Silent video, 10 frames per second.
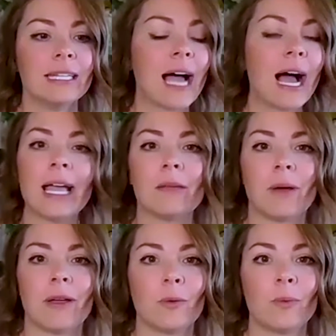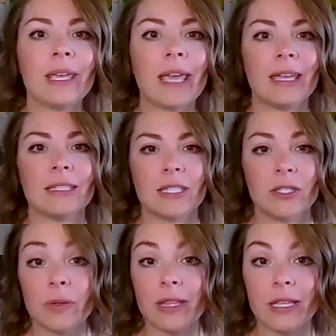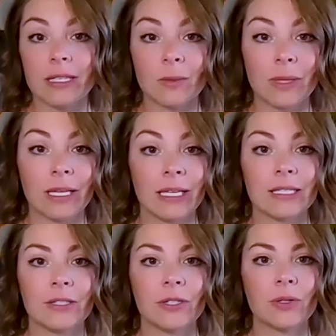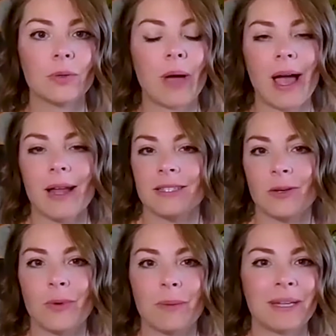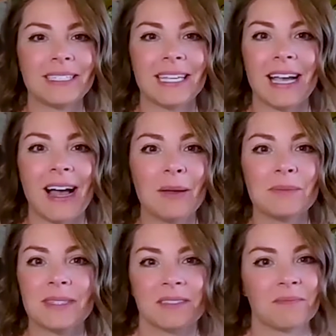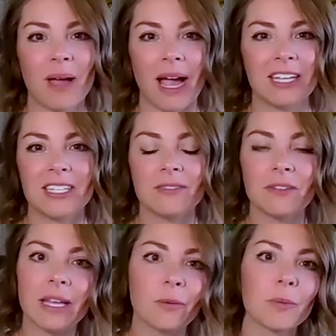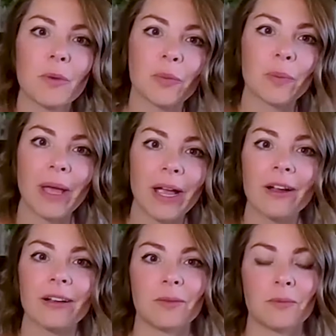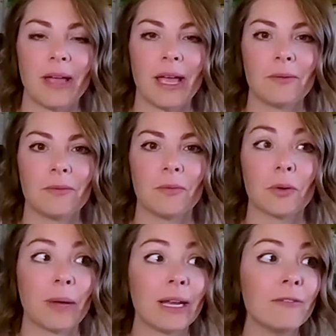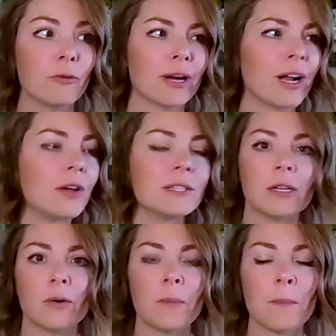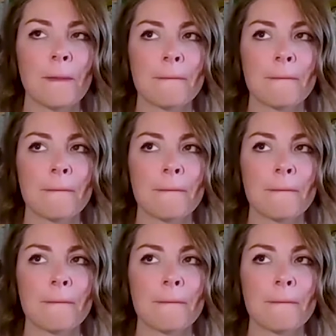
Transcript: time on the weekend to do the things that we need to do. And so when Monday comes, I just feel like we're more prepared and we're ready for it. Also,